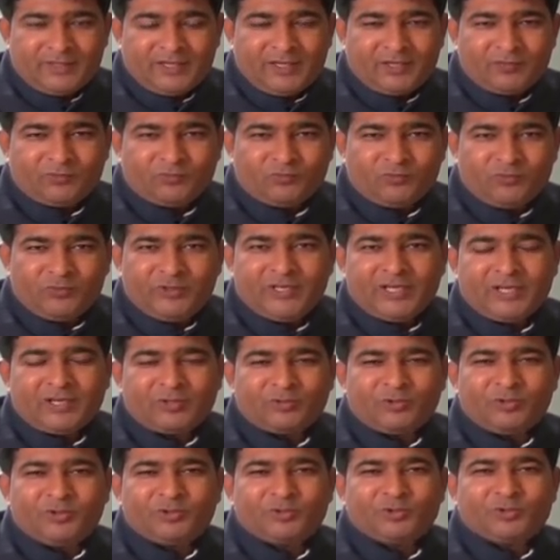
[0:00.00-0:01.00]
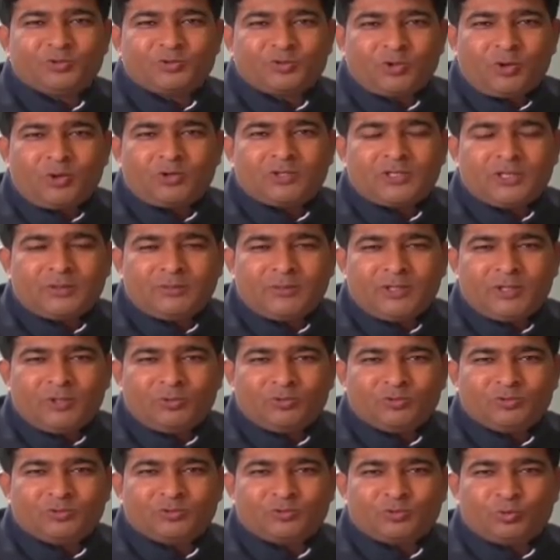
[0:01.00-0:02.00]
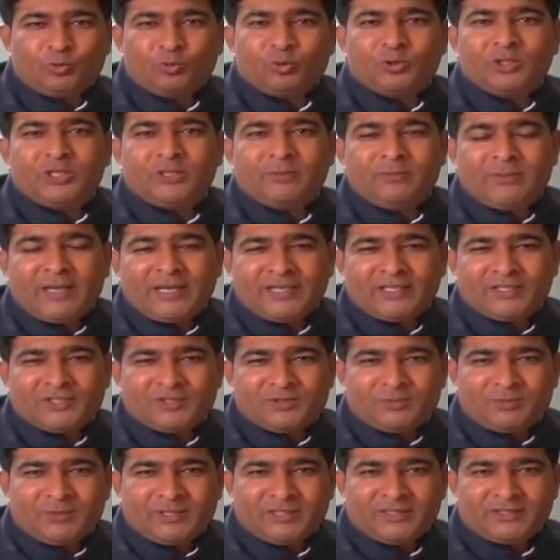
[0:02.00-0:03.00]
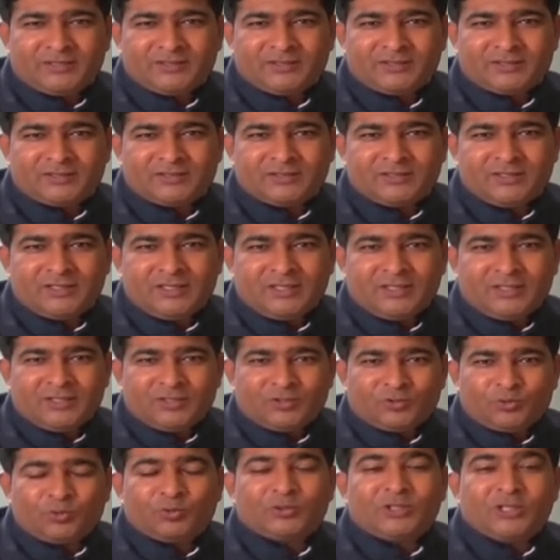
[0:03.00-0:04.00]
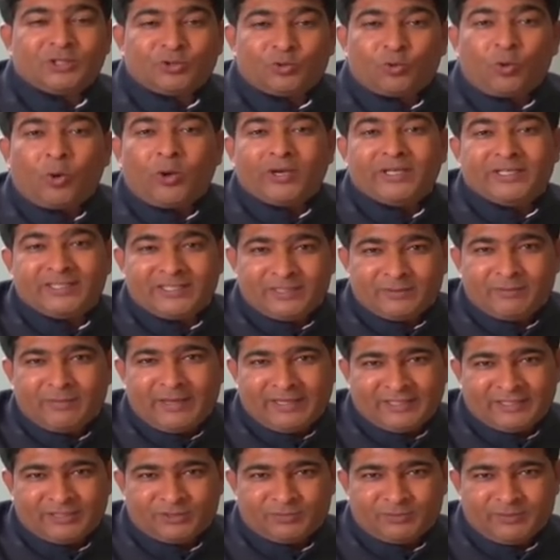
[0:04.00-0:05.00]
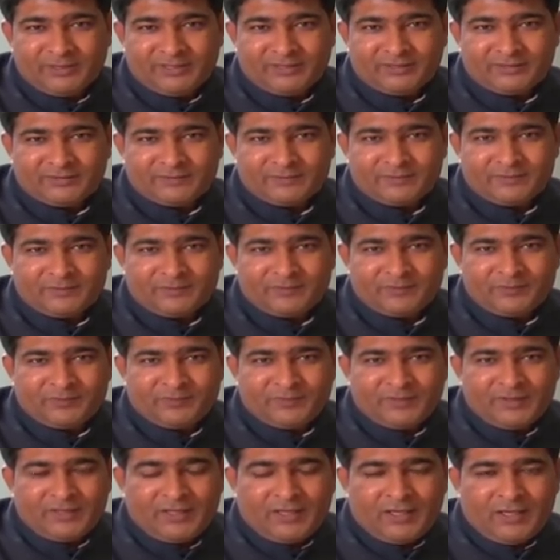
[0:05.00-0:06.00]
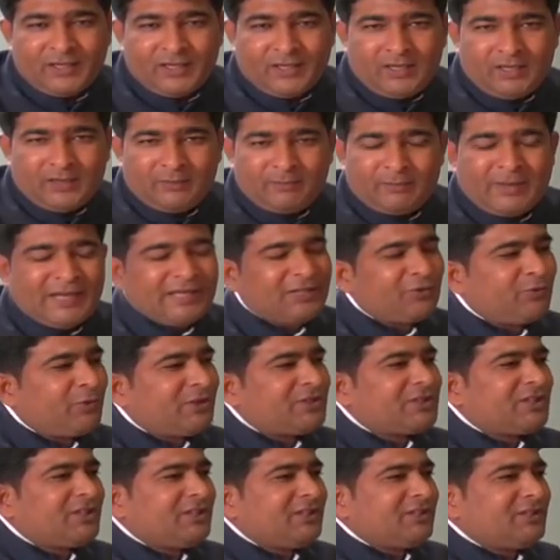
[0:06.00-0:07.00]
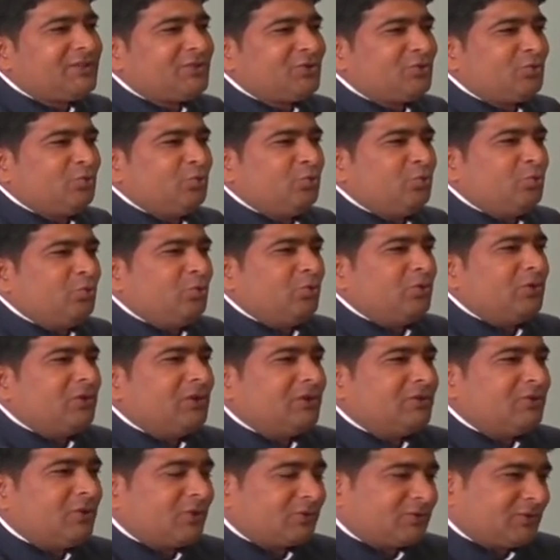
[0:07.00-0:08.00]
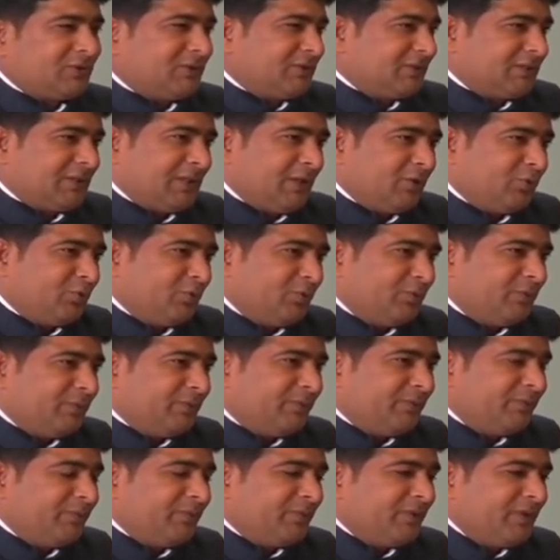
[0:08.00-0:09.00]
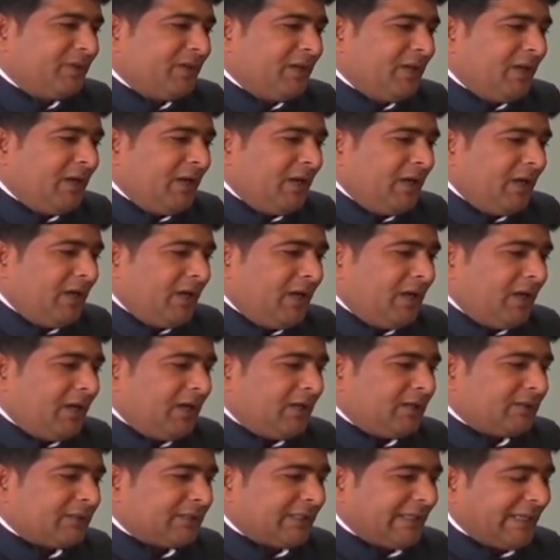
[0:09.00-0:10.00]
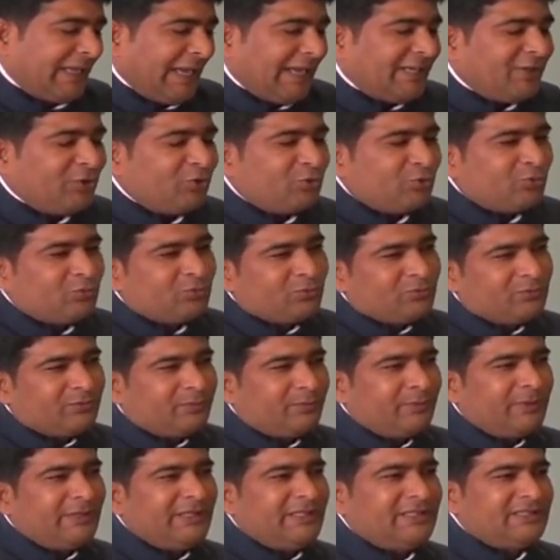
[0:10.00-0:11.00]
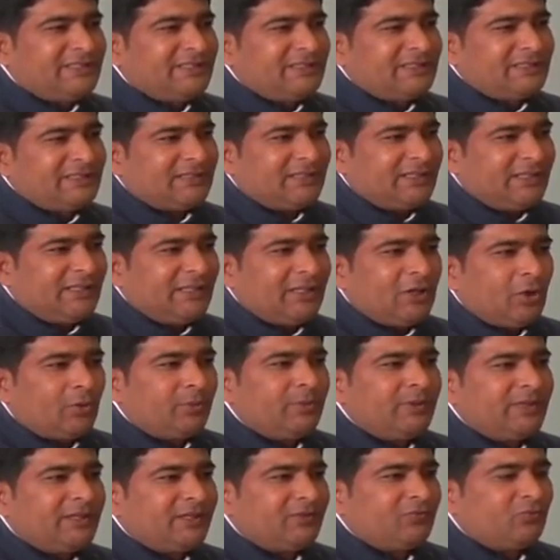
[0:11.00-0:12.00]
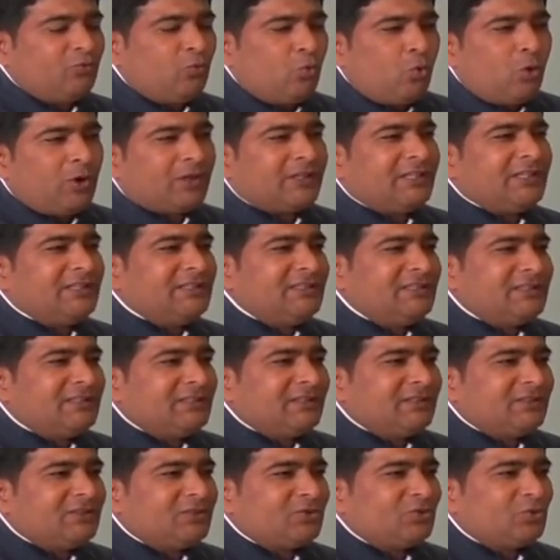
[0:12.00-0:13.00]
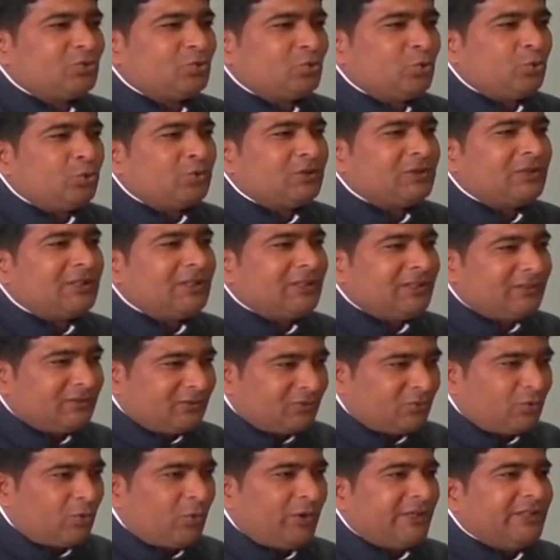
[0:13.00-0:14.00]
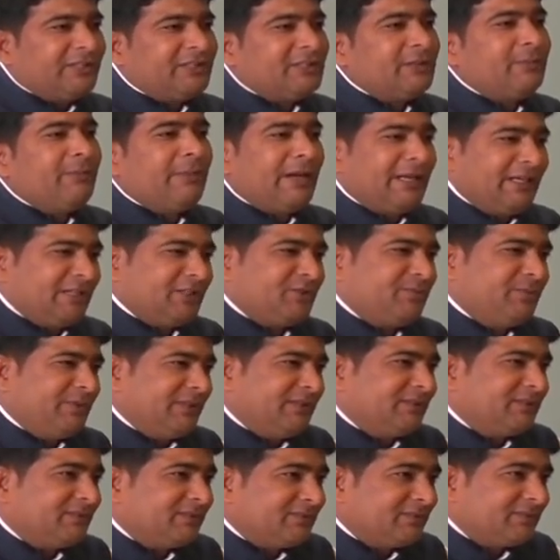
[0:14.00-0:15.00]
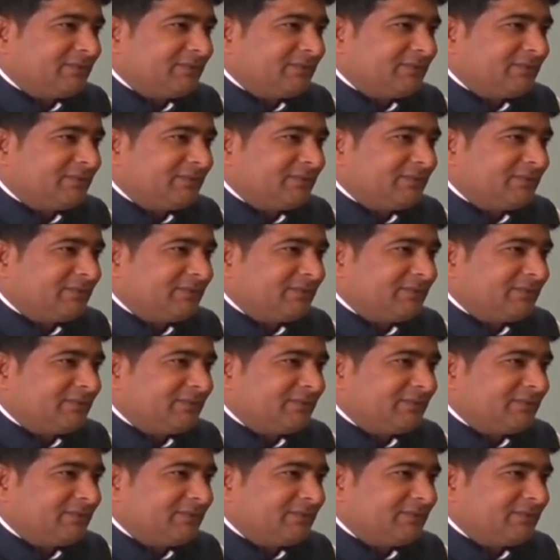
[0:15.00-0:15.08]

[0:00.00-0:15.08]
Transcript: And we are going to talk about total management, total quality management. My question is to Dr. Kano. Uh, can you please elaborate what is total quality management?